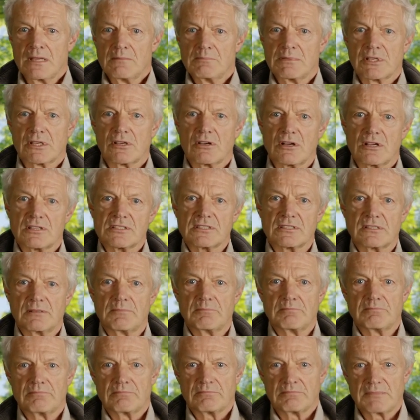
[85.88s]
because the
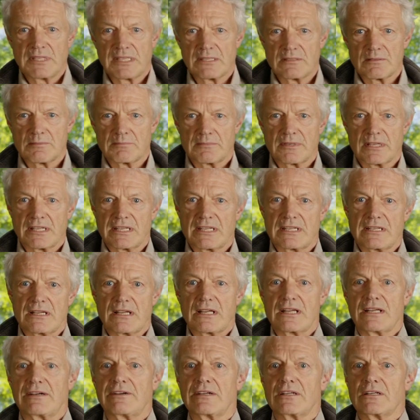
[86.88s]
minimum
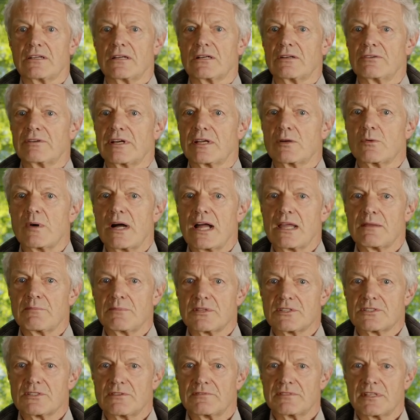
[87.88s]
area
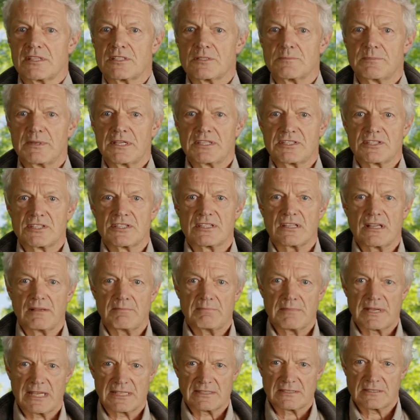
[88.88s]
requirements of that species are
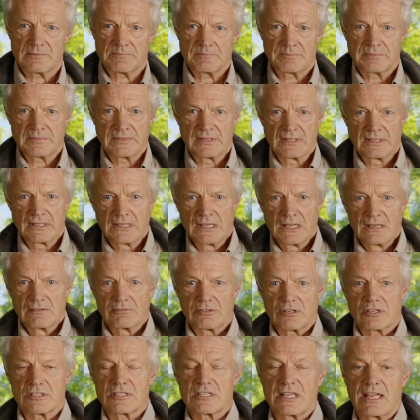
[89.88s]
met.
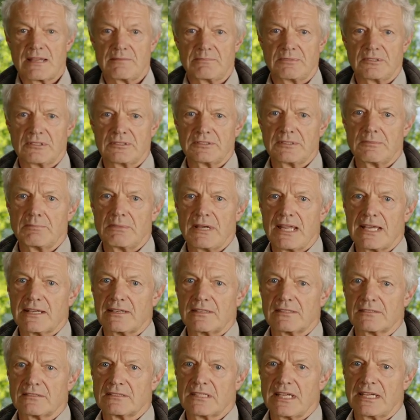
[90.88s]
For example, the
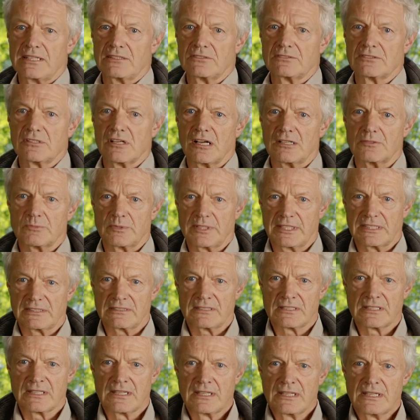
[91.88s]
black-tailed
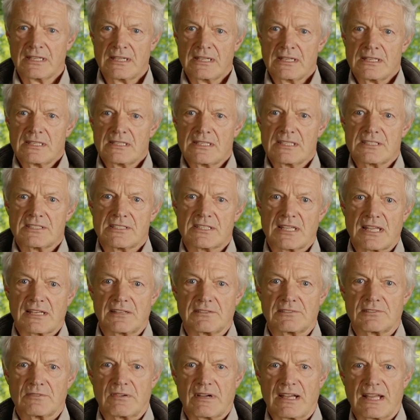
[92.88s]
godwit is
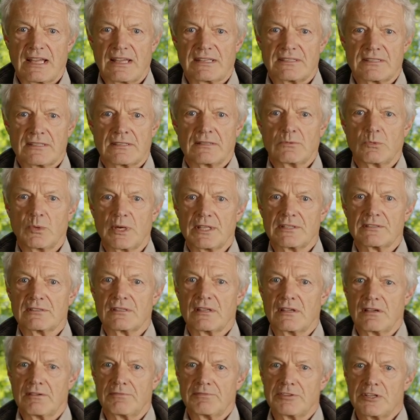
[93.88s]
satisfied
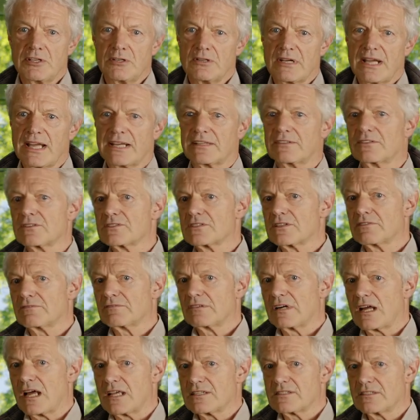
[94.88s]
with a few hectares
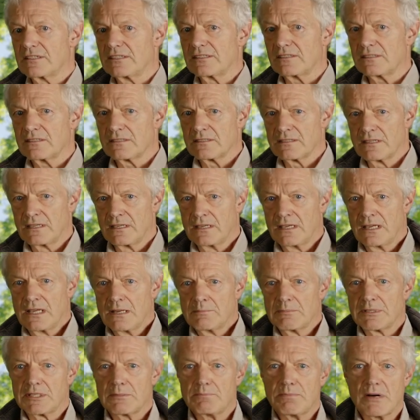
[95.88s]
of grassland,
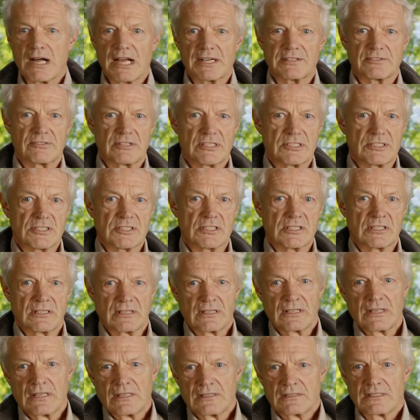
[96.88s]
but a partridge
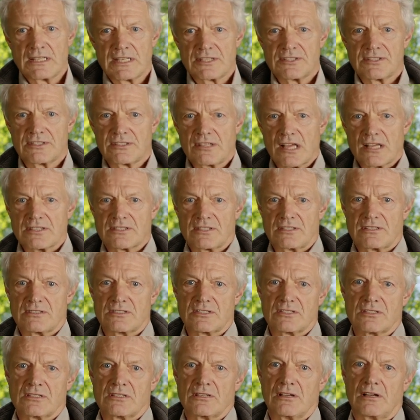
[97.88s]
needs
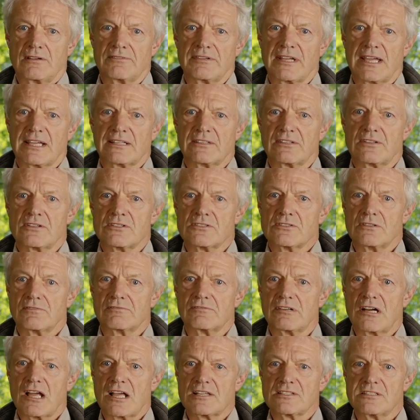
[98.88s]
dozens of hectares
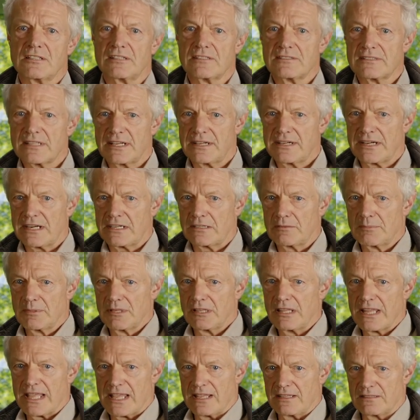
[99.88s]
of grassland and
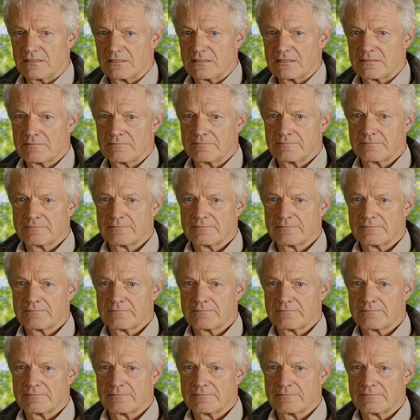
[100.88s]
arable land.